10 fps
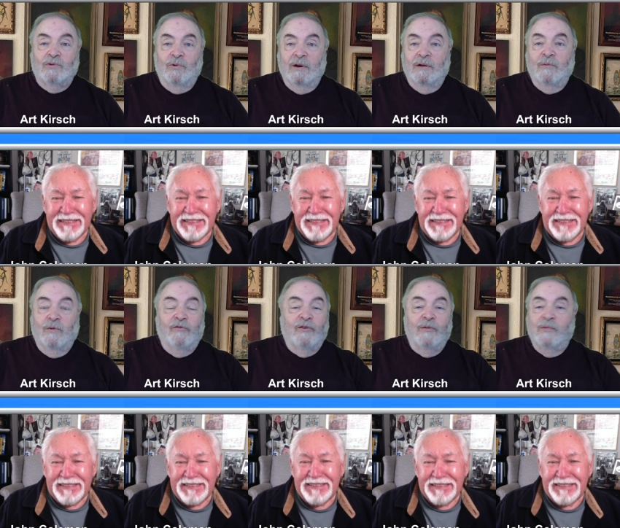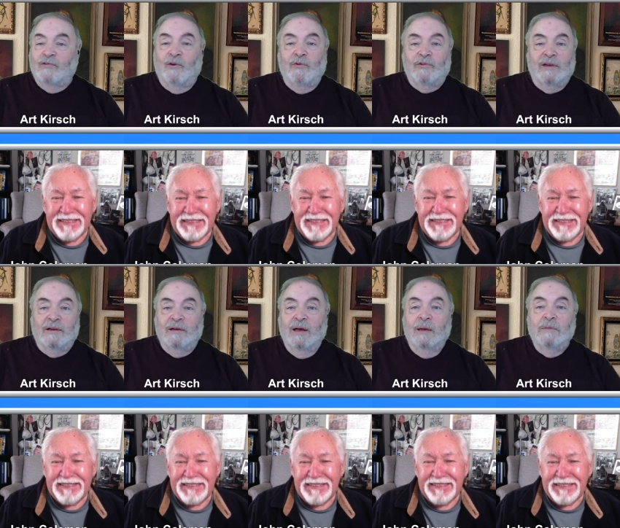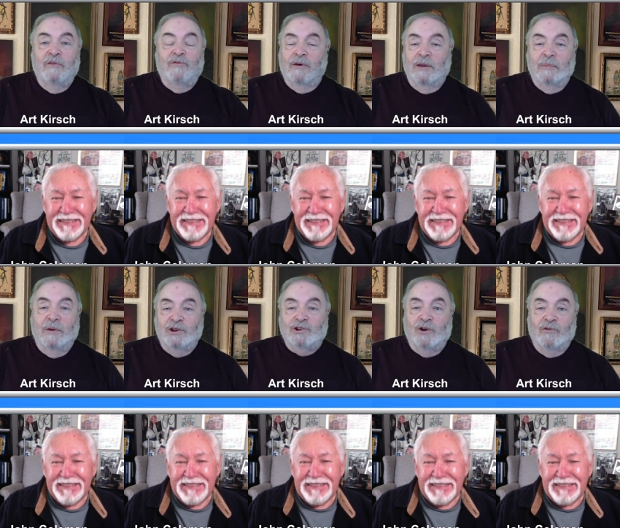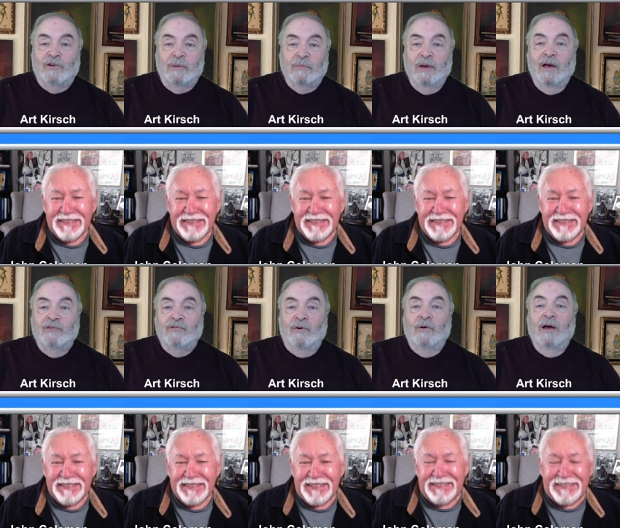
Speaker 1: door. We'll film this whole thing before anybody shows up. So